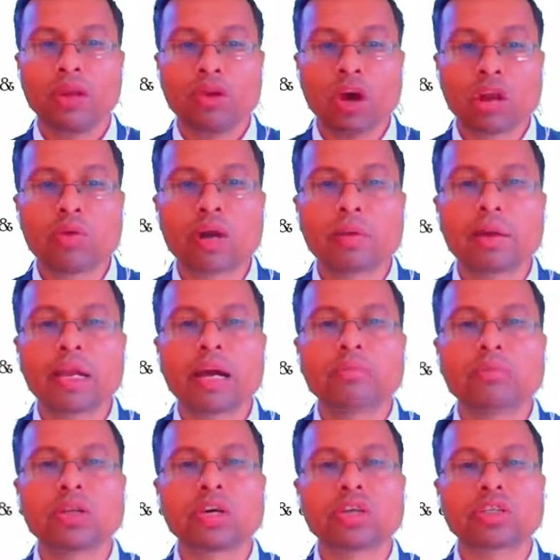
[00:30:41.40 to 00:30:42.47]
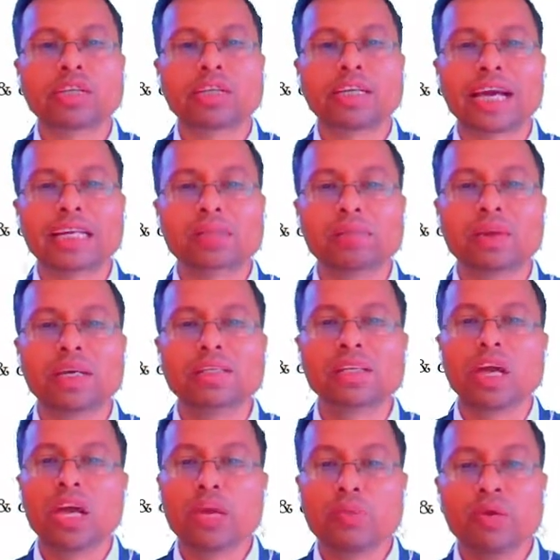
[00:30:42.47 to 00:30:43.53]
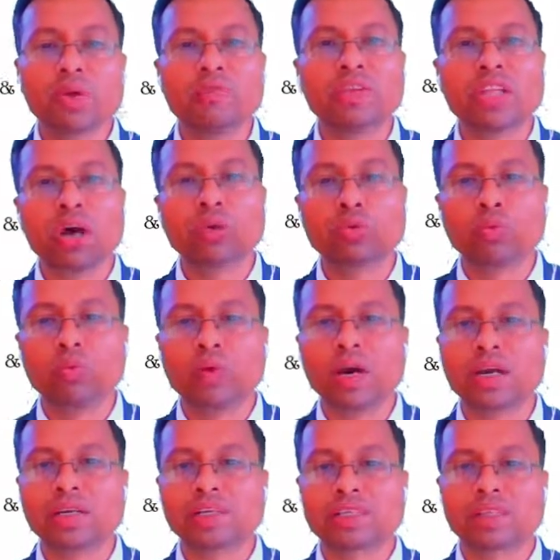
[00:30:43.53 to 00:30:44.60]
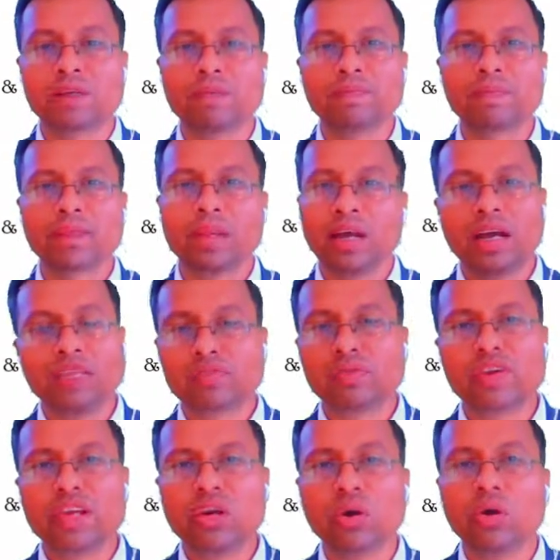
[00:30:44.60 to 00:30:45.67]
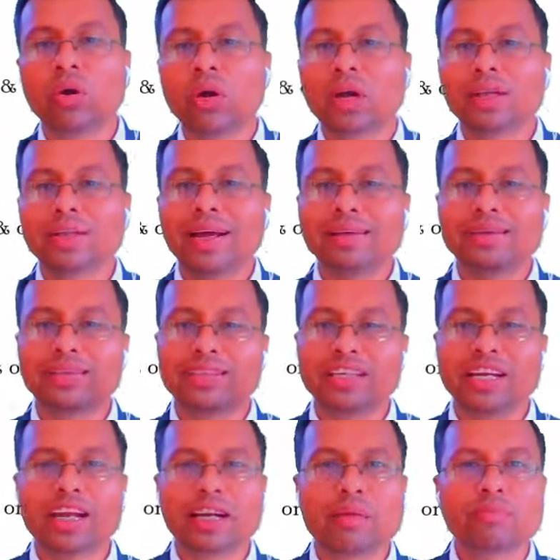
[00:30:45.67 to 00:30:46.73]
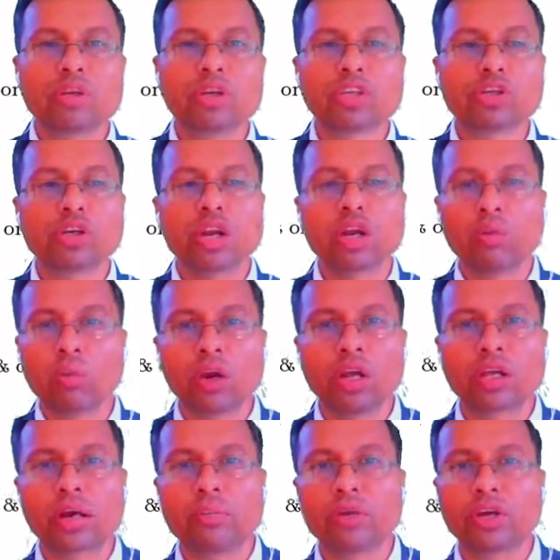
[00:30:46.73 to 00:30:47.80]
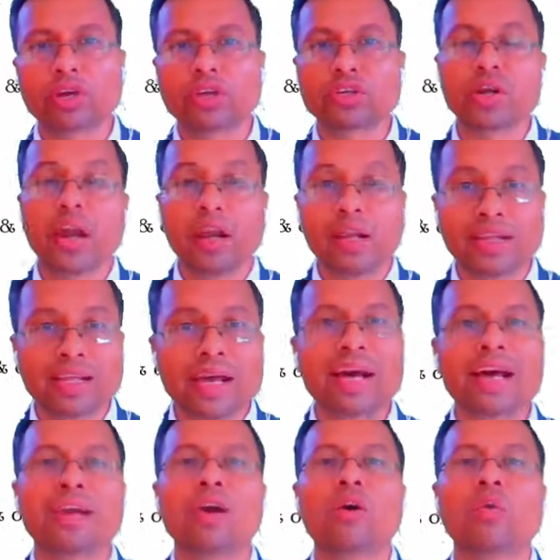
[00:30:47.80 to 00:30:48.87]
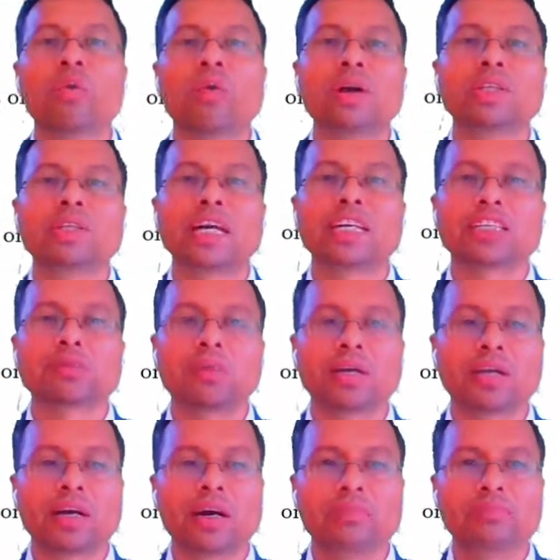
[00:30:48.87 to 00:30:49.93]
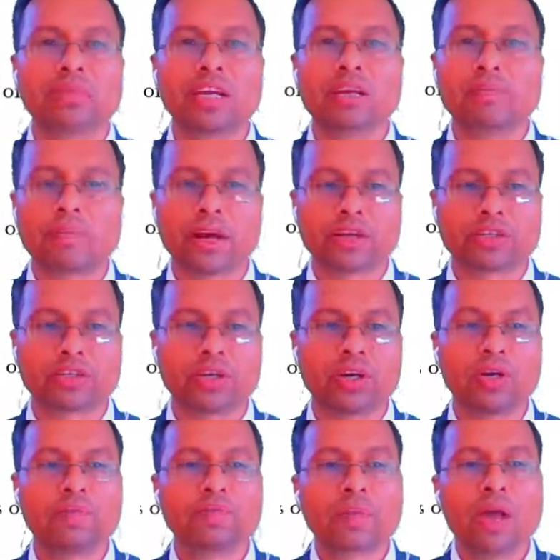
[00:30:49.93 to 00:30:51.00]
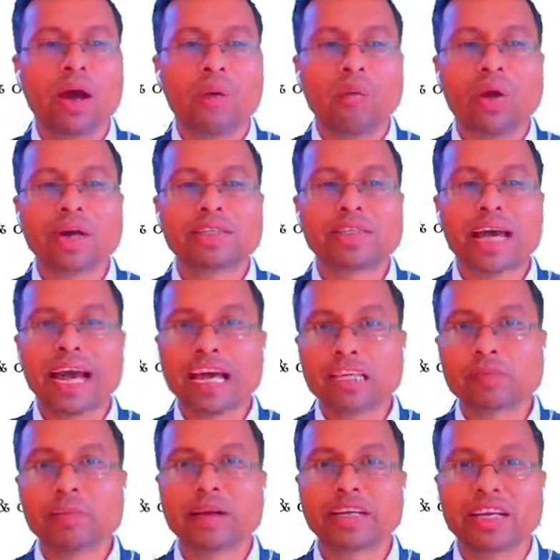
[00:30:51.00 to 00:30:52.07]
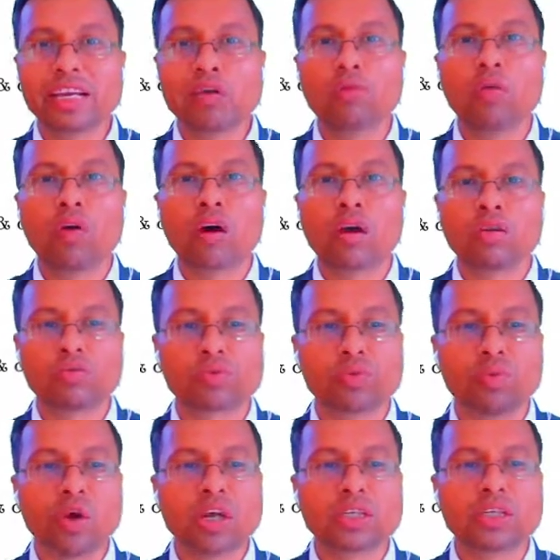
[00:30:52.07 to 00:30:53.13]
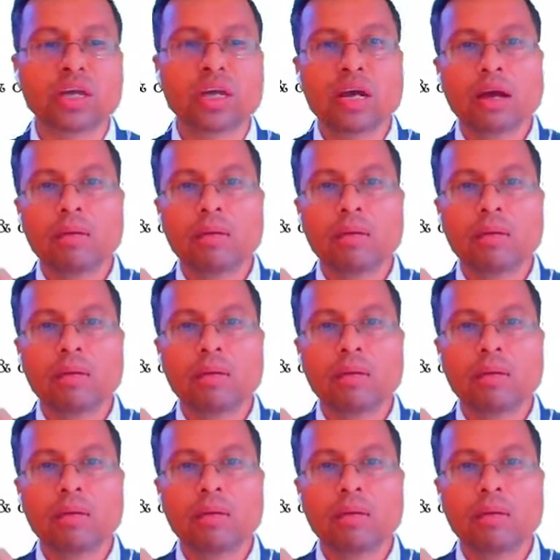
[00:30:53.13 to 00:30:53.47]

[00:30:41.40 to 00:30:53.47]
Non-verbal communication takes place even without words, as we know that written communication and oral communication and their voice aspect come in picture. Voice aspect involves what?